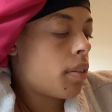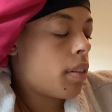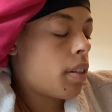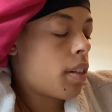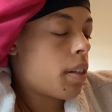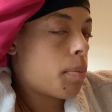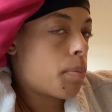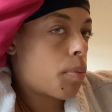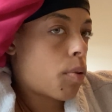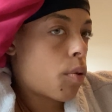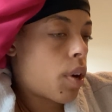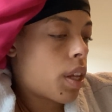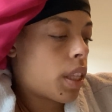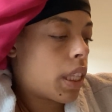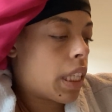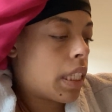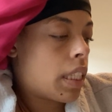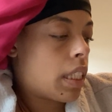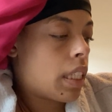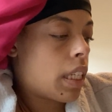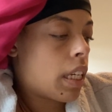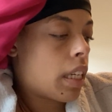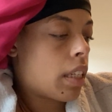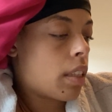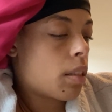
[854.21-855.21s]
in
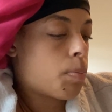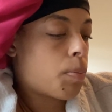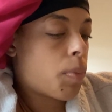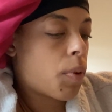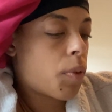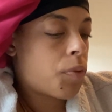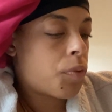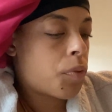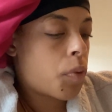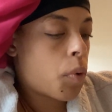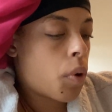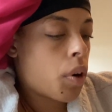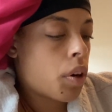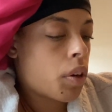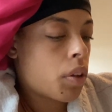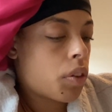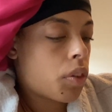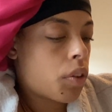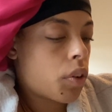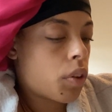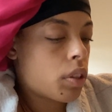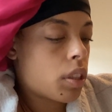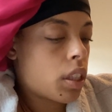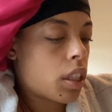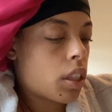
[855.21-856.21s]
parentheses, before
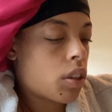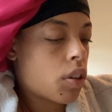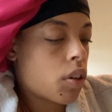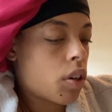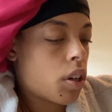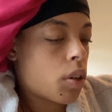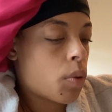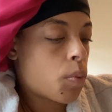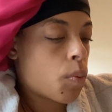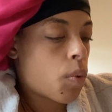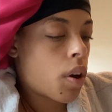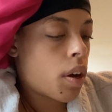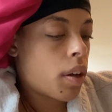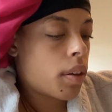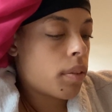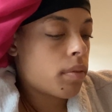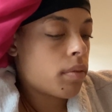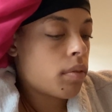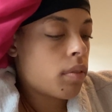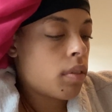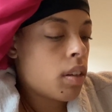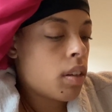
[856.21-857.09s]
1331.